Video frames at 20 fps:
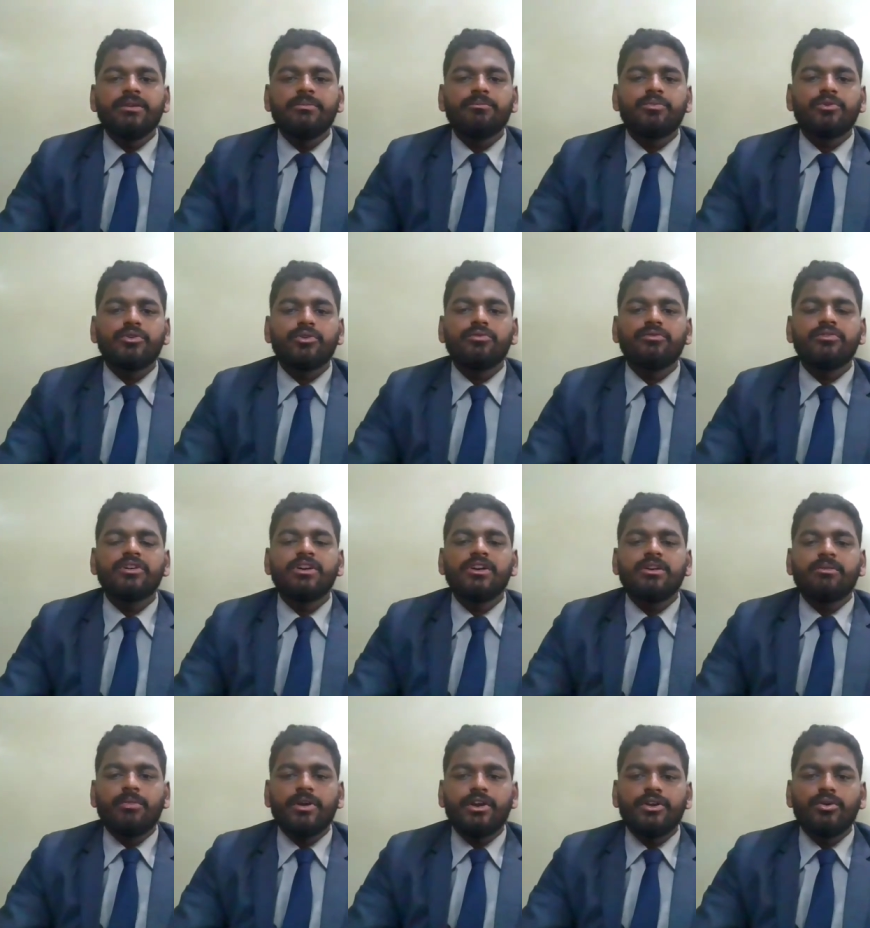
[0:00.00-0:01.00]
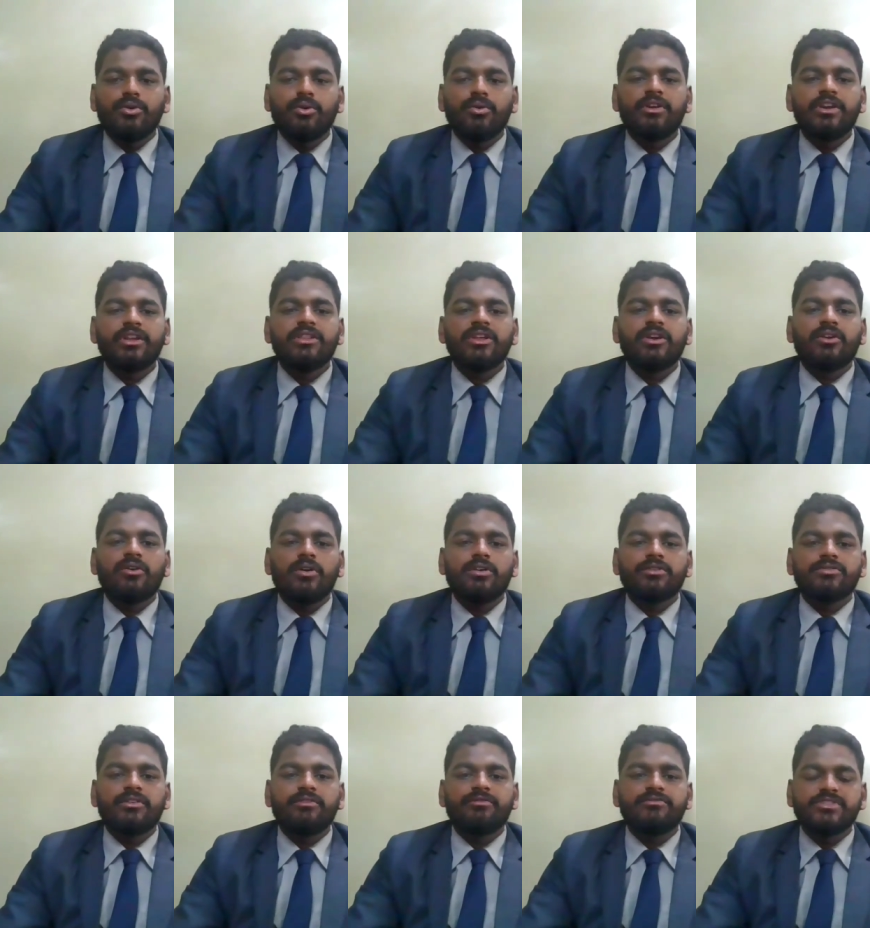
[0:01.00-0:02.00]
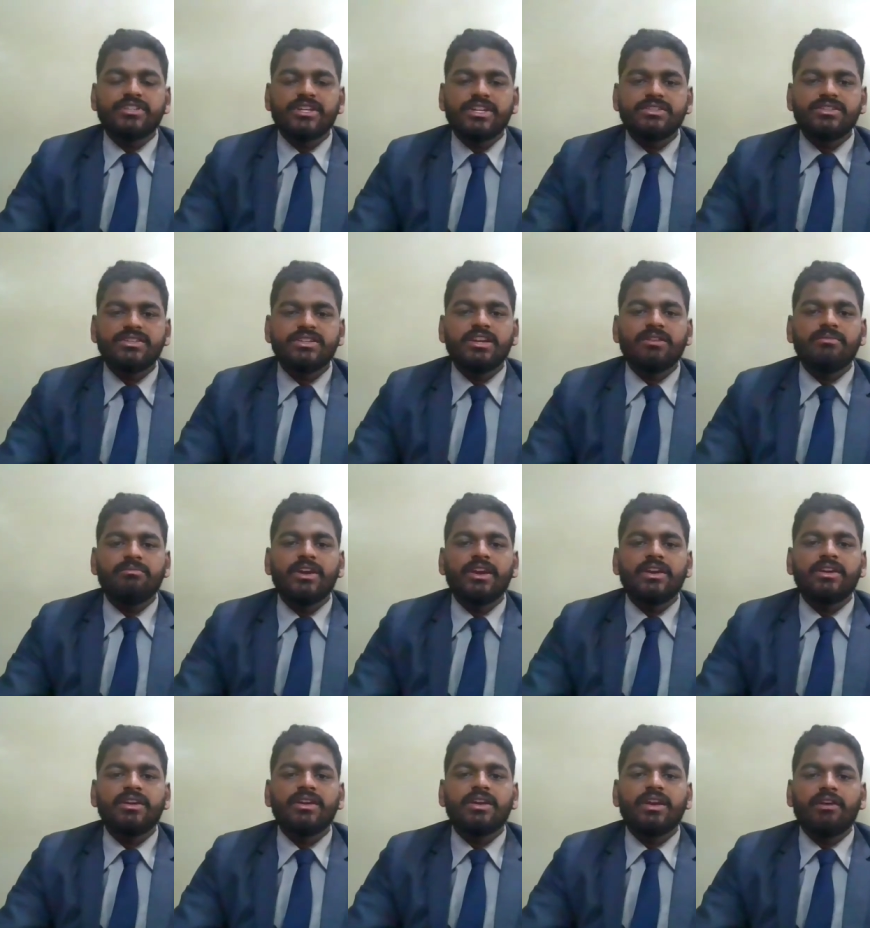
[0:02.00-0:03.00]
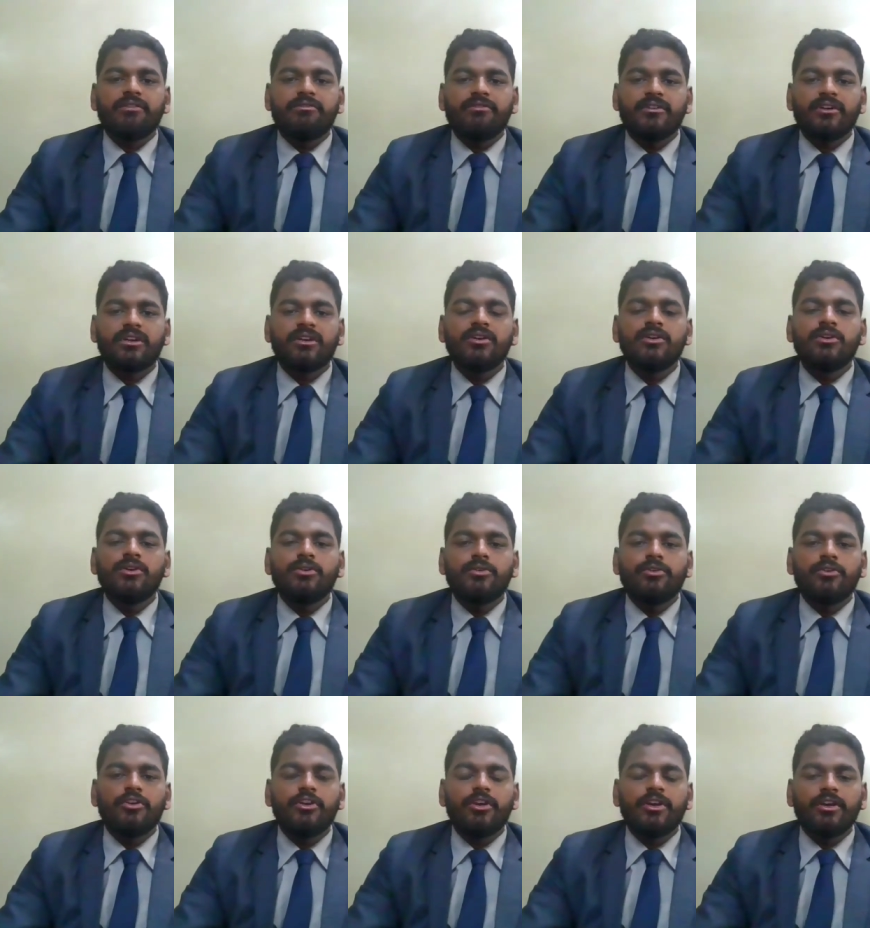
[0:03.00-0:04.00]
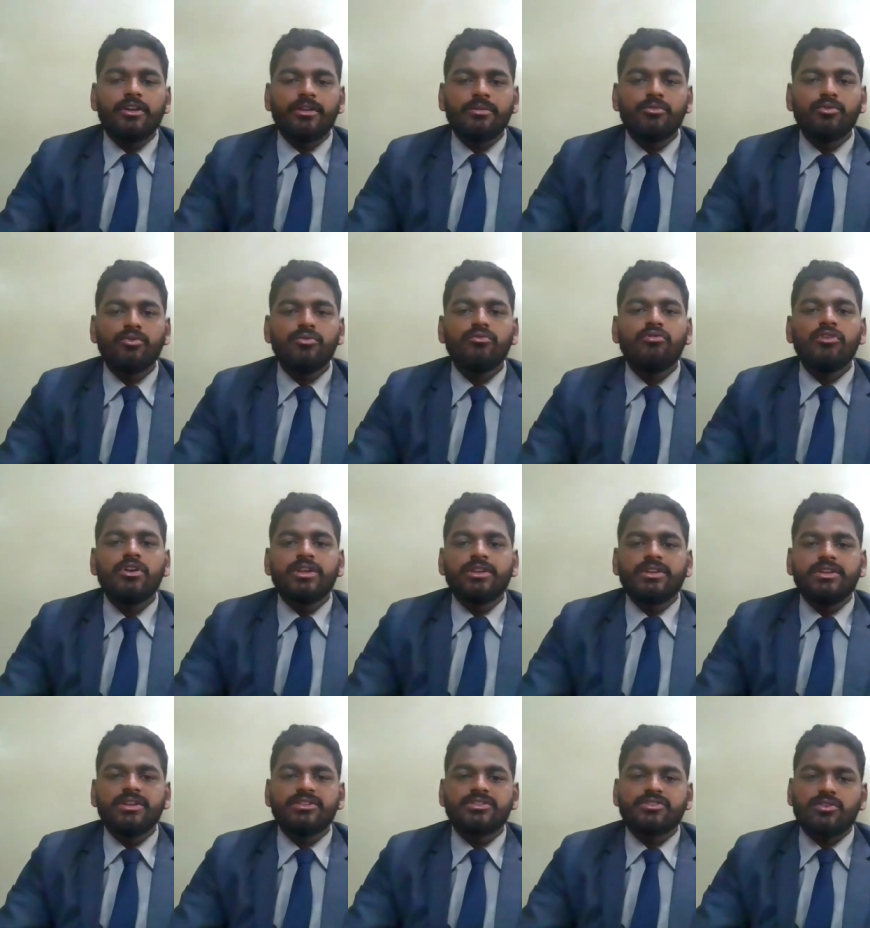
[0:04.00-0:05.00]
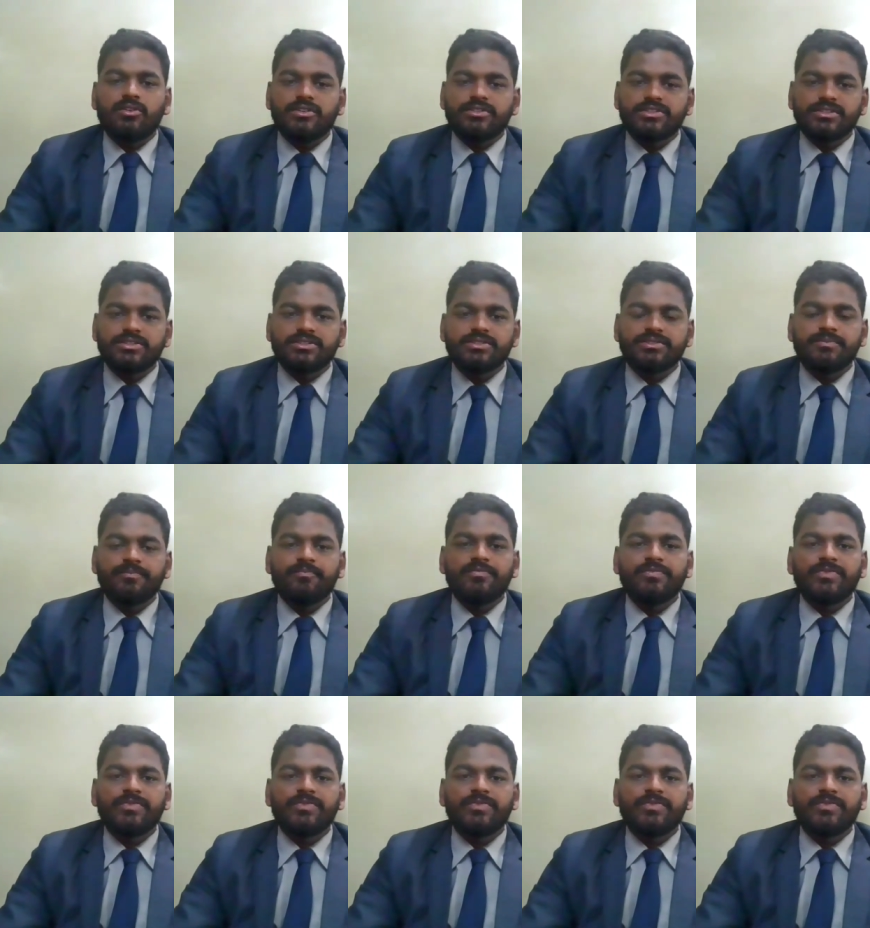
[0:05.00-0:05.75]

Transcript: improved by knowing the cause of changing and making effort to remove these causes.